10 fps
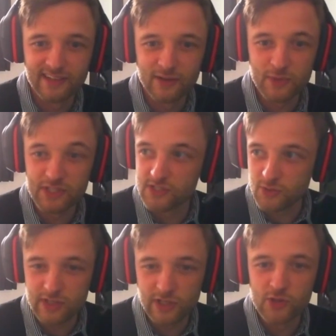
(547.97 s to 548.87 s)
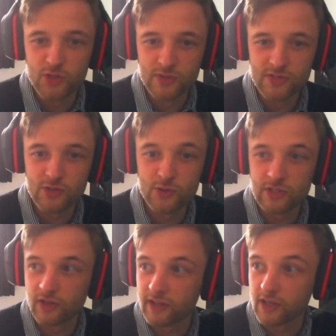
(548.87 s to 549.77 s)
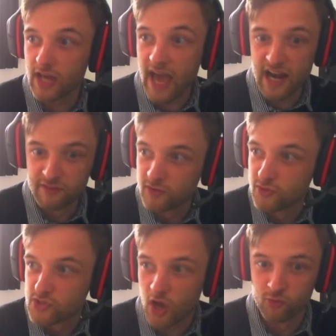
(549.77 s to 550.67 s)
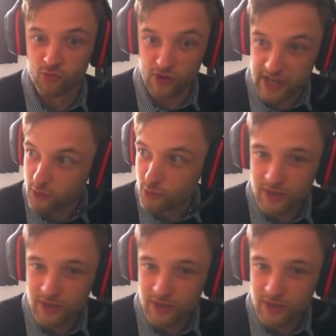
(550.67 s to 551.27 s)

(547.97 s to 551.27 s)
Until you go to a zoo and you're like, elephants are real?